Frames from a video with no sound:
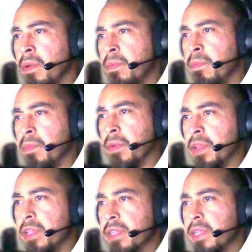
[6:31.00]

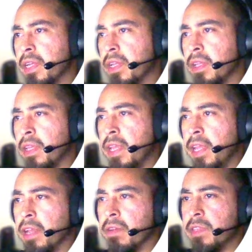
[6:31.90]
Melchizedek, king
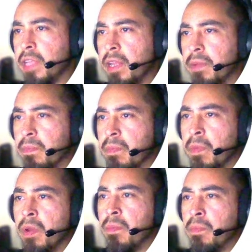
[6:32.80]
of Salem,
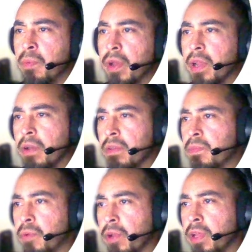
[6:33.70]
brought out
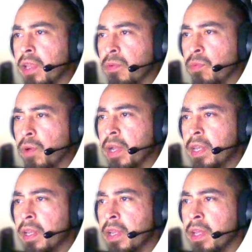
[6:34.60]
bread and wine.
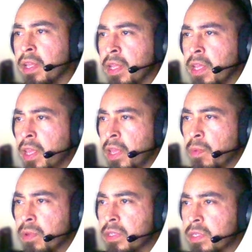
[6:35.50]
He
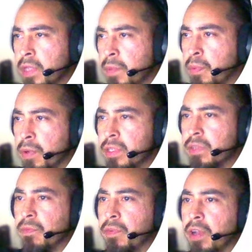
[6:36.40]
was a priest
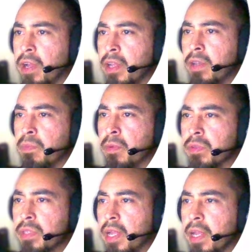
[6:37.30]
of God Most
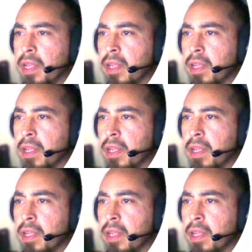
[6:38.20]
High.